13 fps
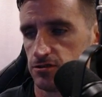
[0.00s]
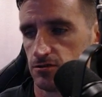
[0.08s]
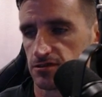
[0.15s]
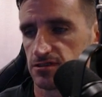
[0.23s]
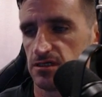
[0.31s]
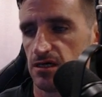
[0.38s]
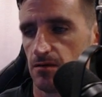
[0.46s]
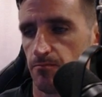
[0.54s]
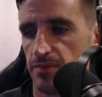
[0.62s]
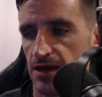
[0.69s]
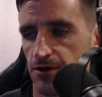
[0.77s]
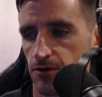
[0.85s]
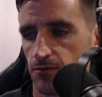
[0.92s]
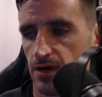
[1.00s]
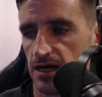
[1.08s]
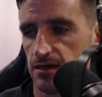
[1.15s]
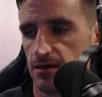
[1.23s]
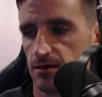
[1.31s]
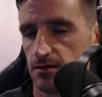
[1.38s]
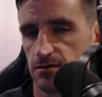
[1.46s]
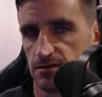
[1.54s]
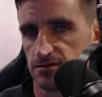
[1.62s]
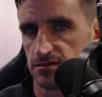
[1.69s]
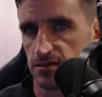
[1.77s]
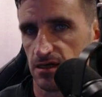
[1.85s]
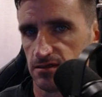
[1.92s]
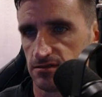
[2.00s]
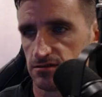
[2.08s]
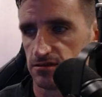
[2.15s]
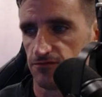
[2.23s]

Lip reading: You'll see a banner right here that says